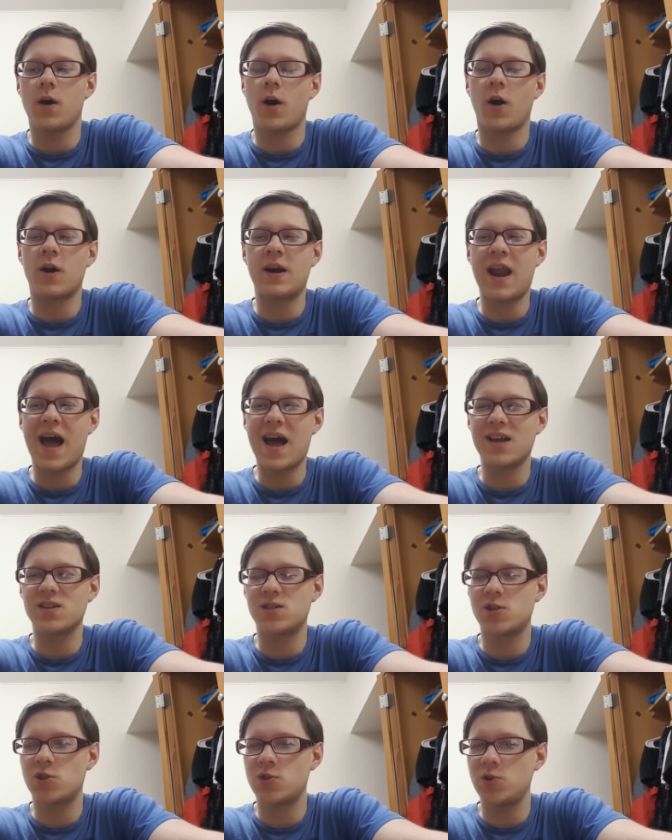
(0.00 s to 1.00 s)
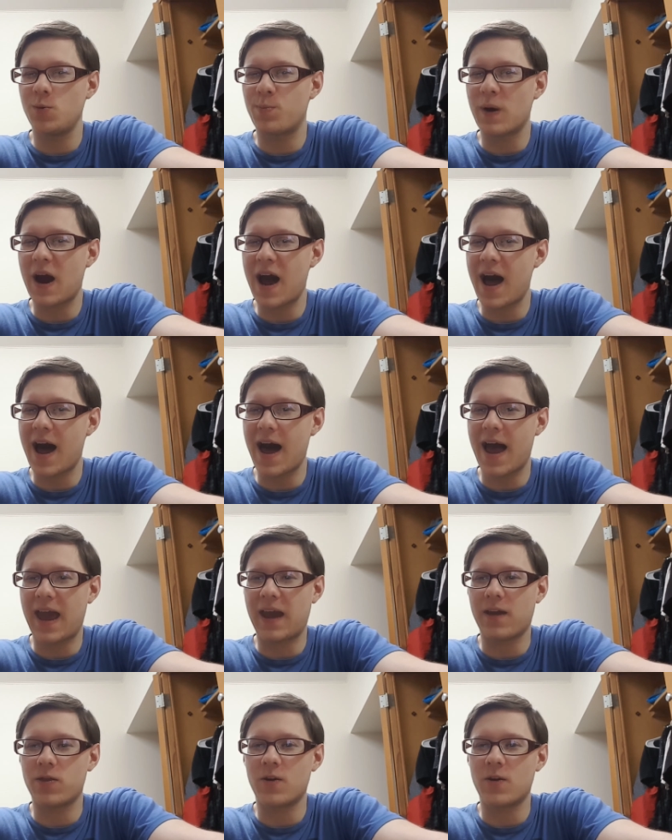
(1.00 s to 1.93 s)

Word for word: are not super high.